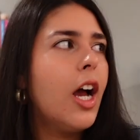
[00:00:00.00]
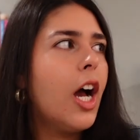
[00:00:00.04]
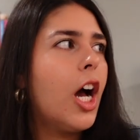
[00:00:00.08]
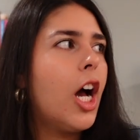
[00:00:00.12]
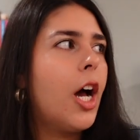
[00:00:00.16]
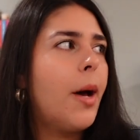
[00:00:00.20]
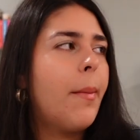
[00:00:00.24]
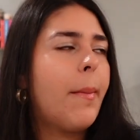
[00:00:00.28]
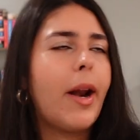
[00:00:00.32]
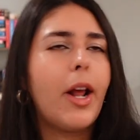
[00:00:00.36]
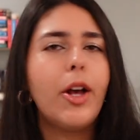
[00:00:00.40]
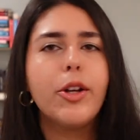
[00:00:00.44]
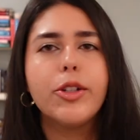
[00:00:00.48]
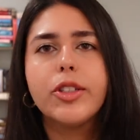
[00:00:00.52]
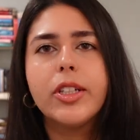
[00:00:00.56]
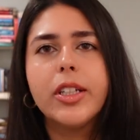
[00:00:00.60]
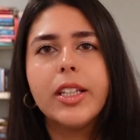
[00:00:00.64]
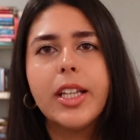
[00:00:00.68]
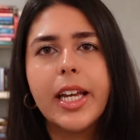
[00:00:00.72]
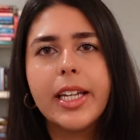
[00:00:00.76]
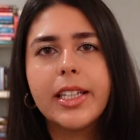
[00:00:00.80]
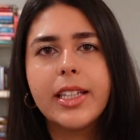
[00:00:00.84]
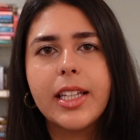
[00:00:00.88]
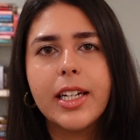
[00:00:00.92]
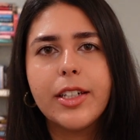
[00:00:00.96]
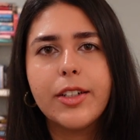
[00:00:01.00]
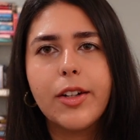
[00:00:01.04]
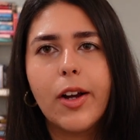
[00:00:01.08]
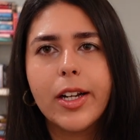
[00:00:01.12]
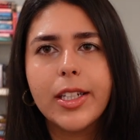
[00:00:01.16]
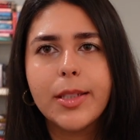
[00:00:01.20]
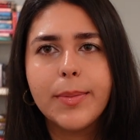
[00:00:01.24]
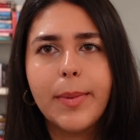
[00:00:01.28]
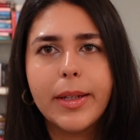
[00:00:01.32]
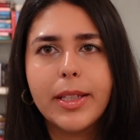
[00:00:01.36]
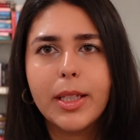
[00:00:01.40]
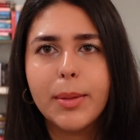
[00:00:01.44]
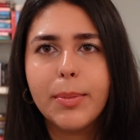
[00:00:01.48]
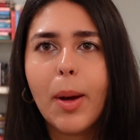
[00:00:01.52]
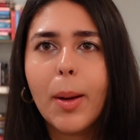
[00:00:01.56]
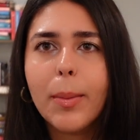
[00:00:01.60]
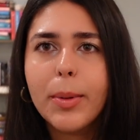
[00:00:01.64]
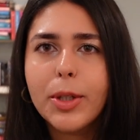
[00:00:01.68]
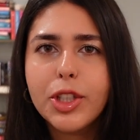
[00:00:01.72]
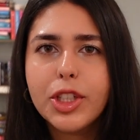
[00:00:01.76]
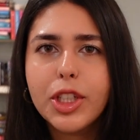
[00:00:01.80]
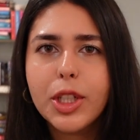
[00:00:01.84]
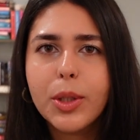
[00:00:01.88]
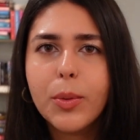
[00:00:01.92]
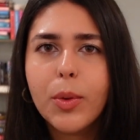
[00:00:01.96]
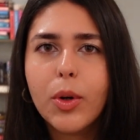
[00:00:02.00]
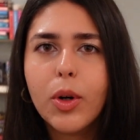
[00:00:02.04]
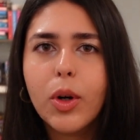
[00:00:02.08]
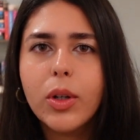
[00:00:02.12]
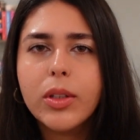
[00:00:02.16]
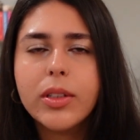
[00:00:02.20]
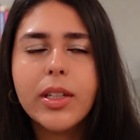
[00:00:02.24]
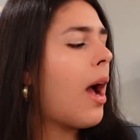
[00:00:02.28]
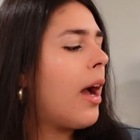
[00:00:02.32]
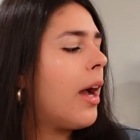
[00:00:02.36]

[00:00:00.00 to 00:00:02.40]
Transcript: And I also like that it talks about the publishing world.